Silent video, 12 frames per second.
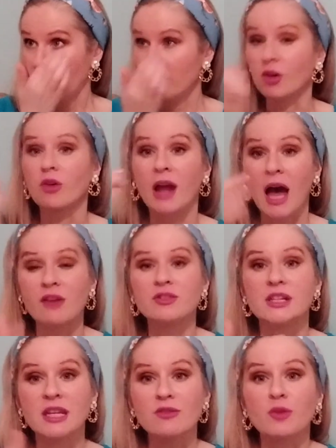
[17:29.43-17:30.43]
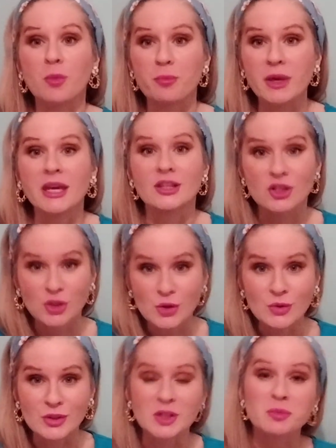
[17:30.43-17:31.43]
you're going to have to give up being a
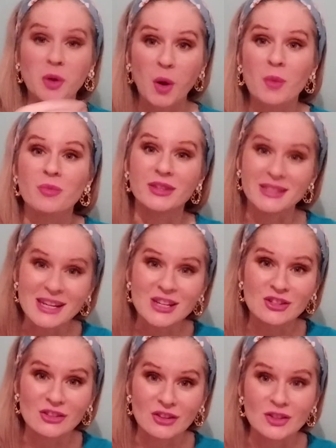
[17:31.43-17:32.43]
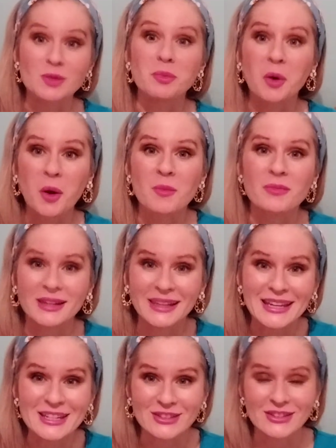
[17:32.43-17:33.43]
student to become the teacher, to become the
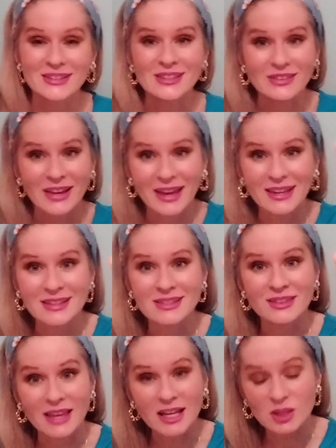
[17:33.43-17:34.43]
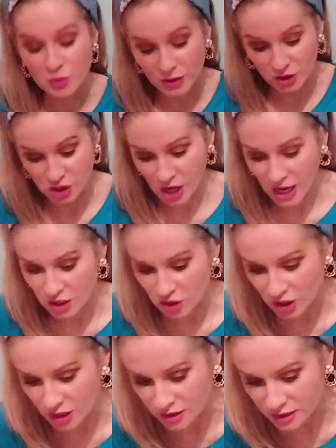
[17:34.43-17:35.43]
leader. Okay, so that's what the change
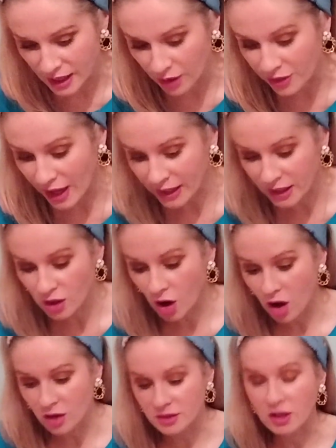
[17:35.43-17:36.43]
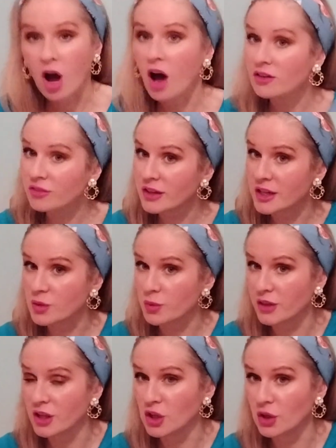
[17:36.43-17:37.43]
is. Now, that can cause a conflict
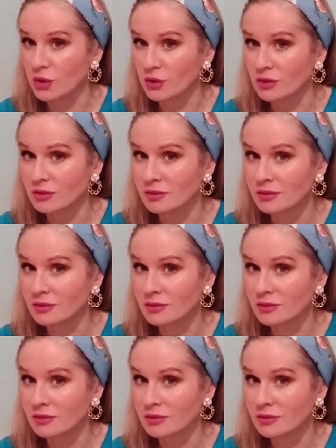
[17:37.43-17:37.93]
within you.